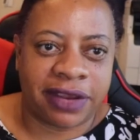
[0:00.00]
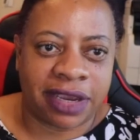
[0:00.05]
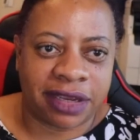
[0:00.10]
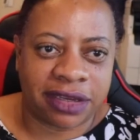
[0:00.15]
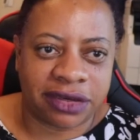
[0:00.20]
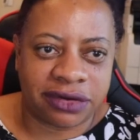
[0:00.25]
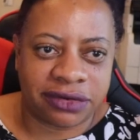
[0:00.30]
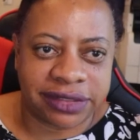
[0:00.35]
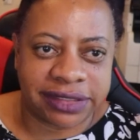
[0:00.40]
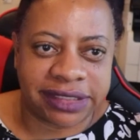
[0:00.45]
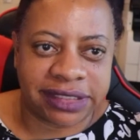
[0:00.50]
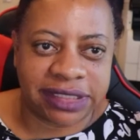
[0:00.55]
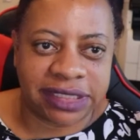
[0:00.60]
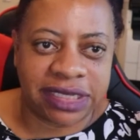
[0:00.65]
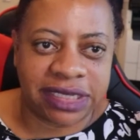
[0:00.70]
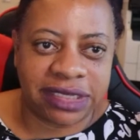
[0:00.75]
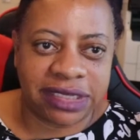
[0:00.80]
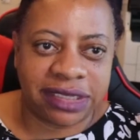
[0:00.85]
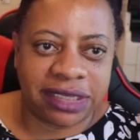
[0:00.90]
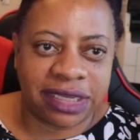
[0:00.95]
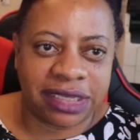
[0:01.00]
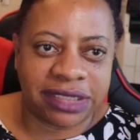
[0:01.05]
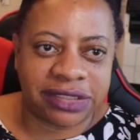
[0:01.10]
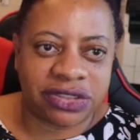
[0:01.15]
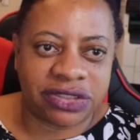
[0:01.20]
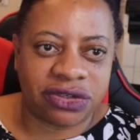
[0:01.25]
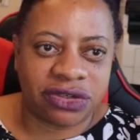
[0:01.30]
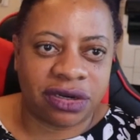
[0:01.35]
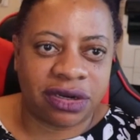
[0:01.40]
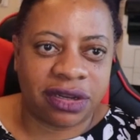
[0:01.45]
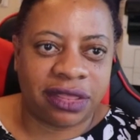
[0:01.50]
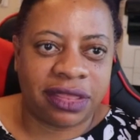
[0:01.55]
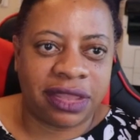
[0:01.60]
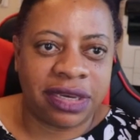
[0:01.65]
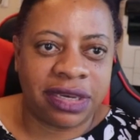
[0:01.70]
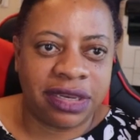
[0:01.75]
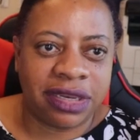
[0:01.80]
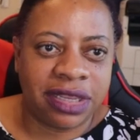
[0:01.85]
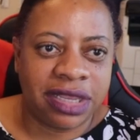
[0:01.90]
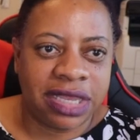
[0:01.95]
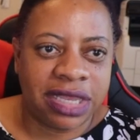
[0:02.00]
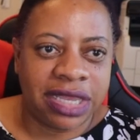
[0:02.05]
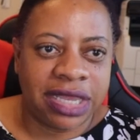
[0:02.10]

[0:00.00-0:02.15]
accuracy. Yes, Jonathan.